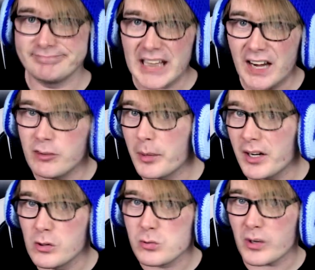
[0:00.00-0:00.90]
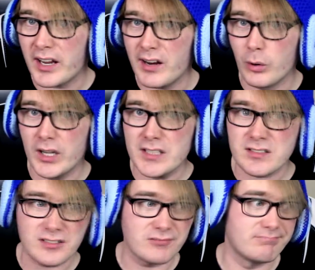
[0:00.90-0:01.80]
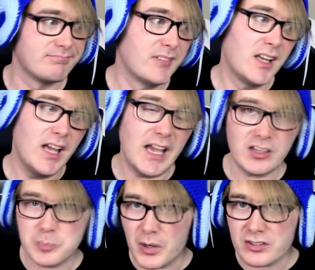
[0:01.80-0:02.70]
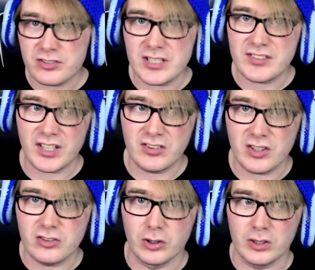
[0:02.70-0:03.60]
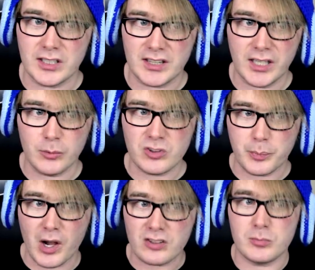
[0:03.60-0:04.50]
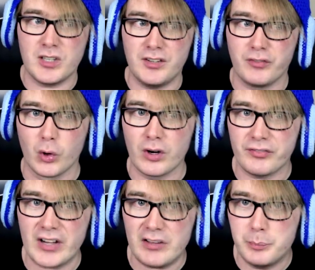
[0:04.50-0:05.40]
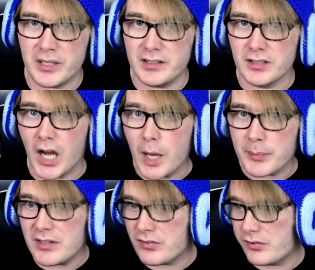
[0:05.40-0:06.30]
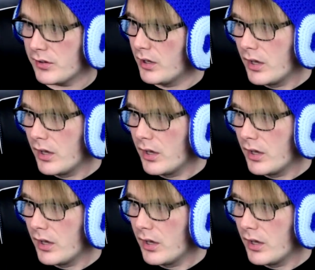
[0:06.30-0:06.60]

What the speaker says: Everybody knows what Halo is. Xbox 360 sold, I think it was approximately 4 or 5 billion copies.